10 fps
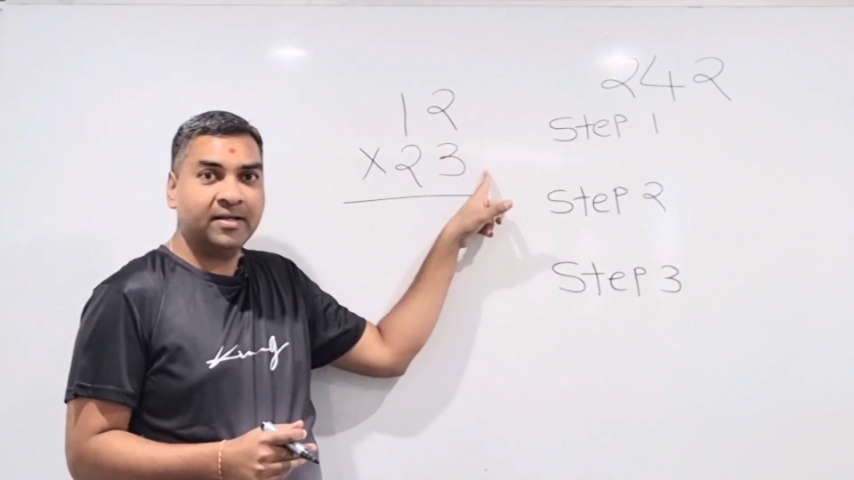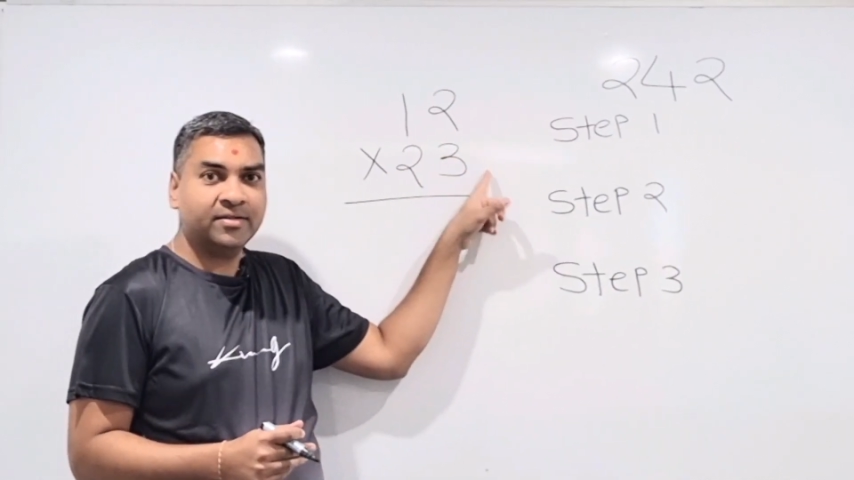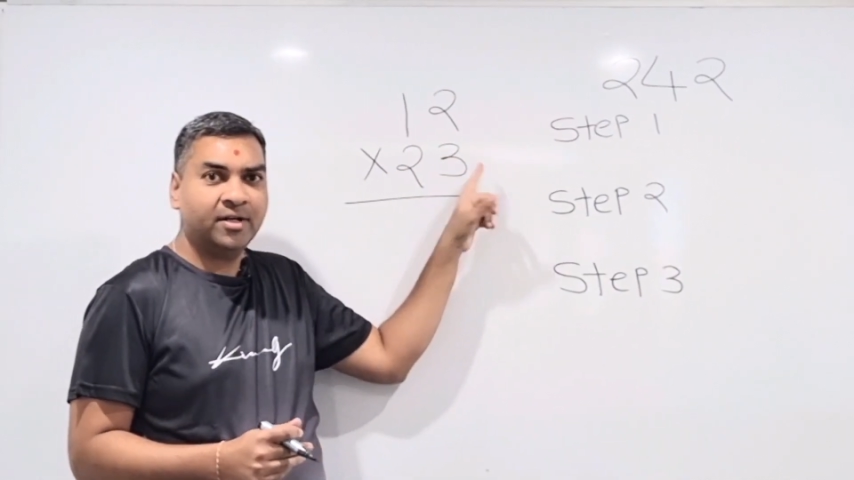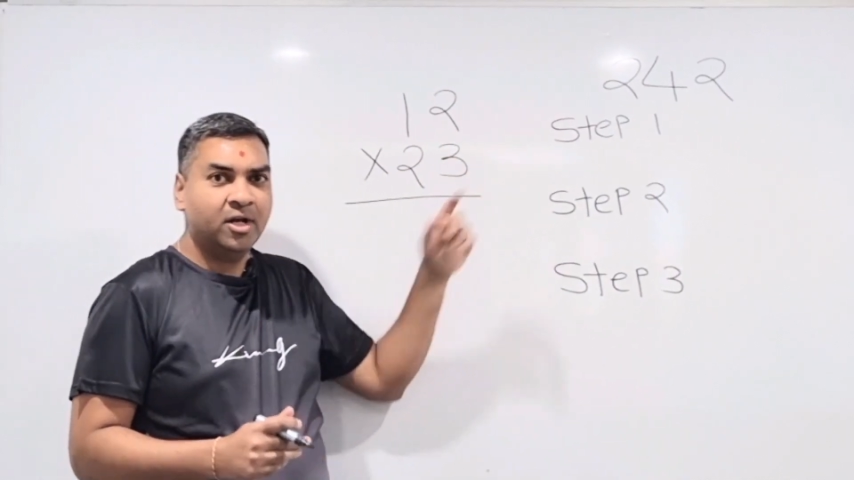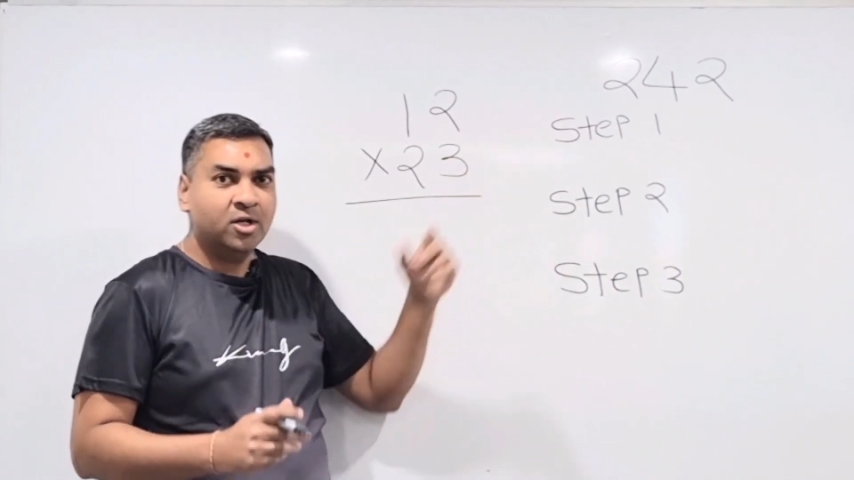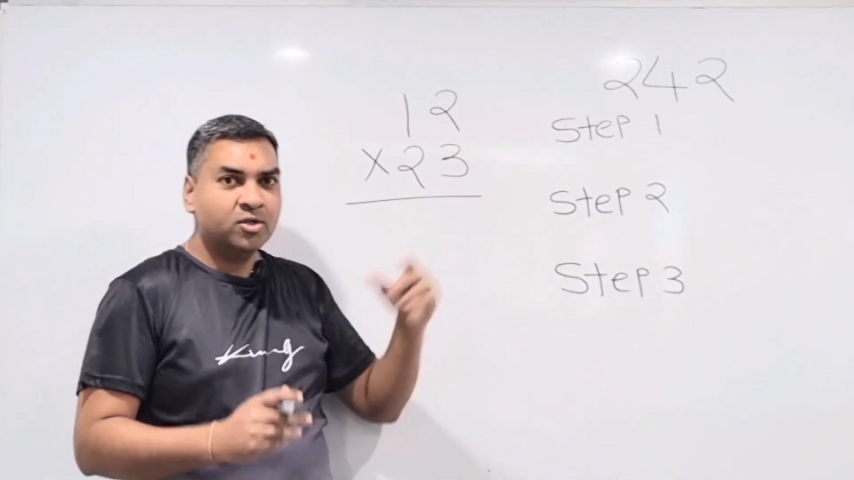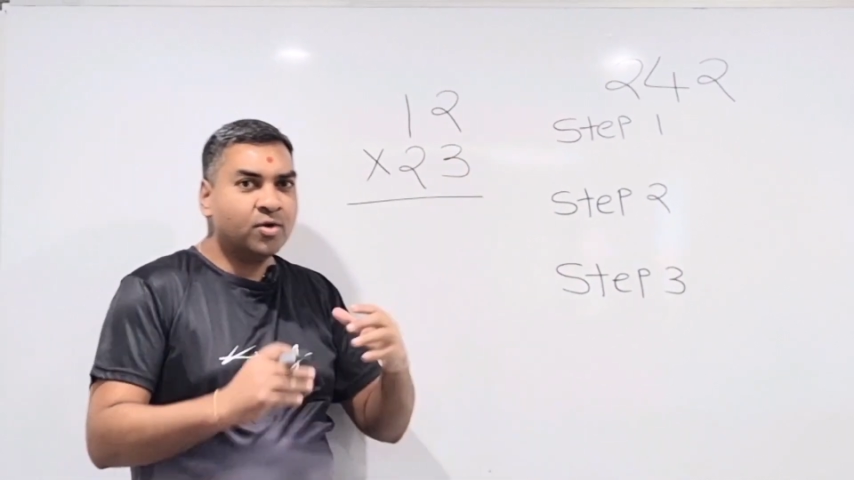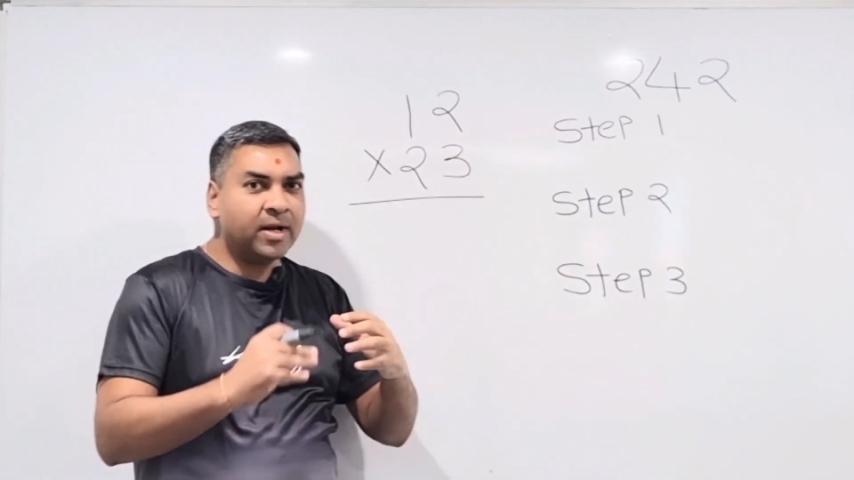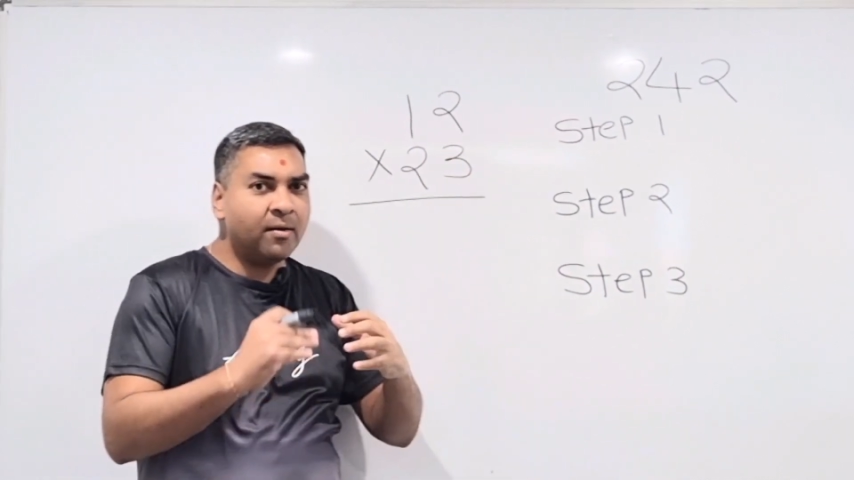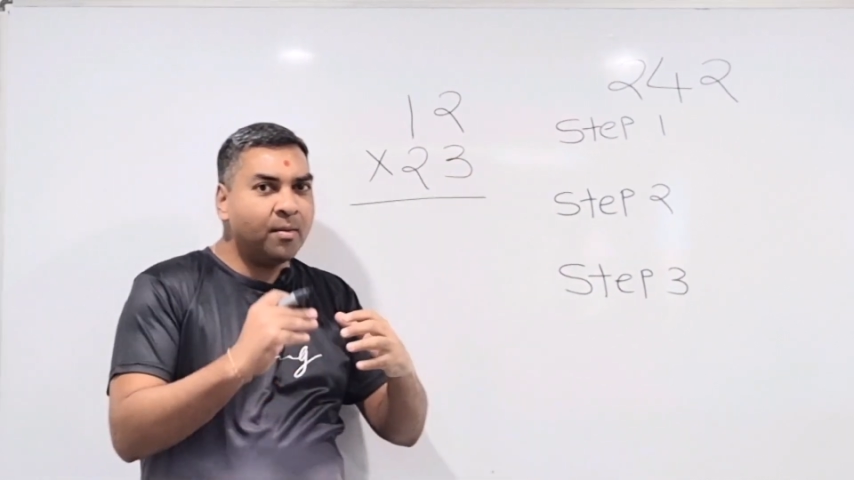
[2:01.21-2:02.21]
guys so
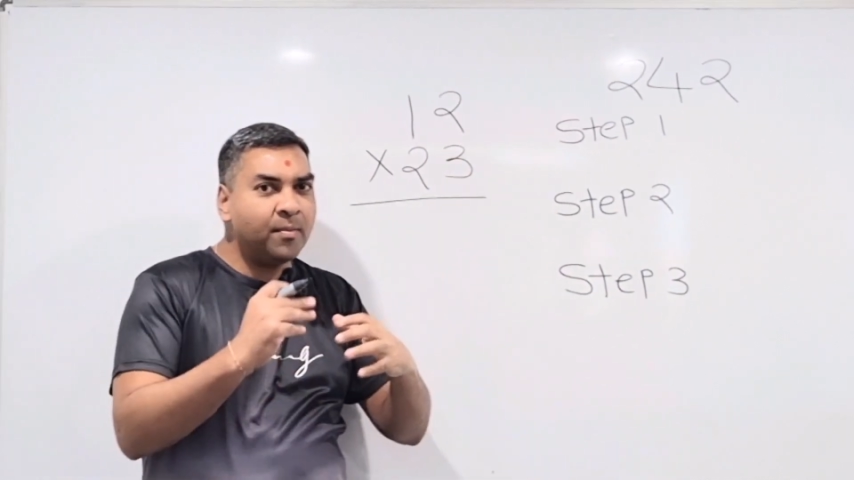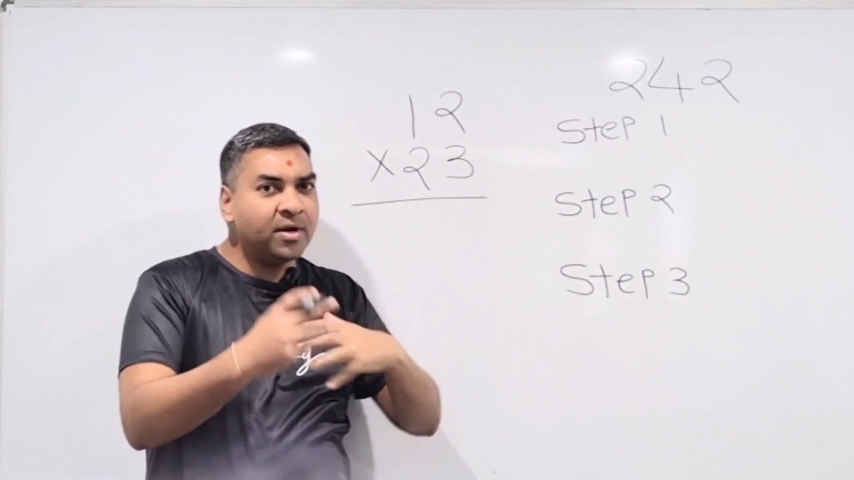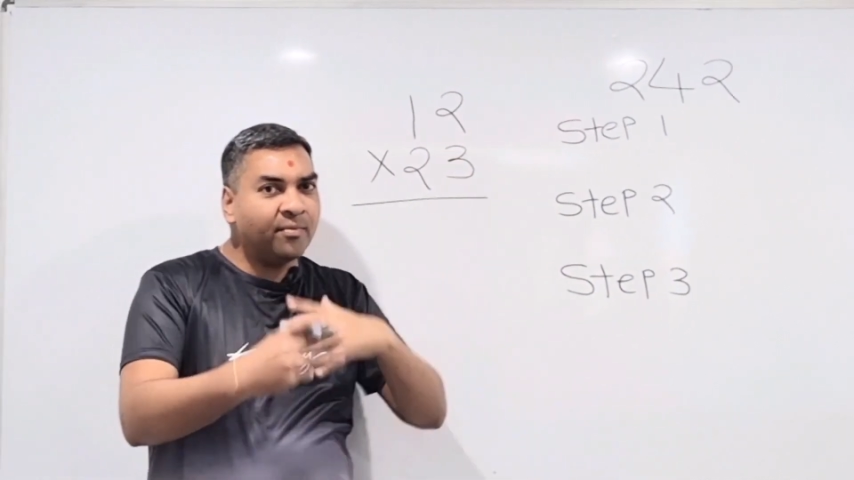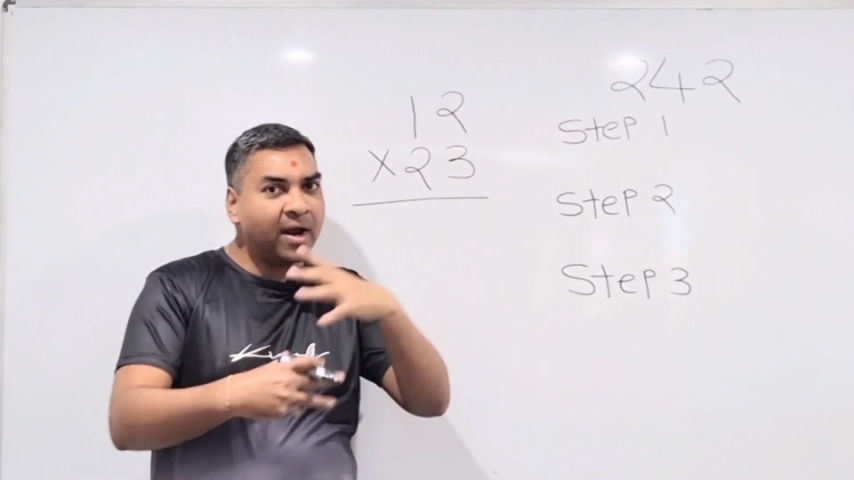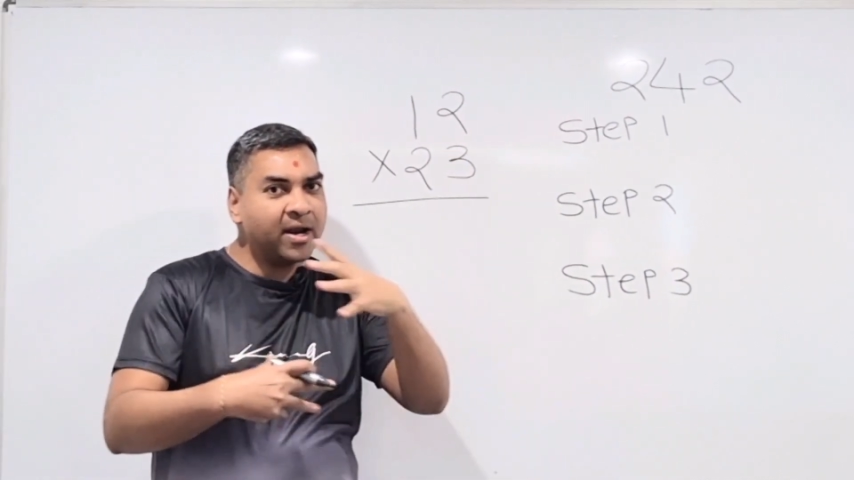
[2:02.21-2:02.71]
you can have a bit of